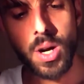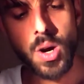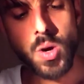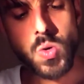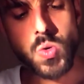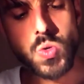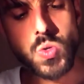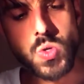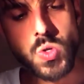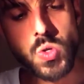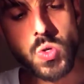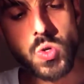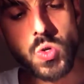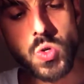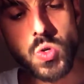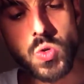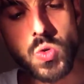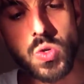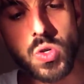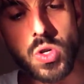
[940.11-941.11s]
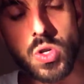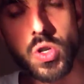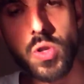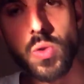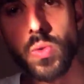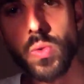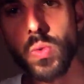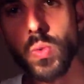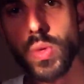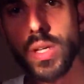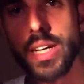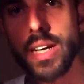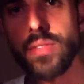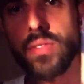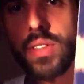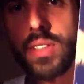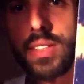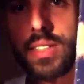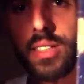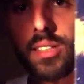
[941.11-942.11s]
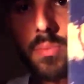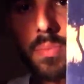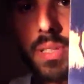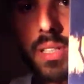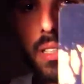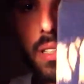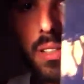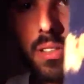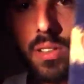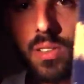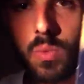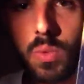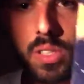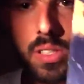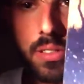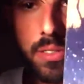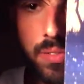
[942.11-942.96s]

Ooh, look, we have this 9 of Pentacles, which I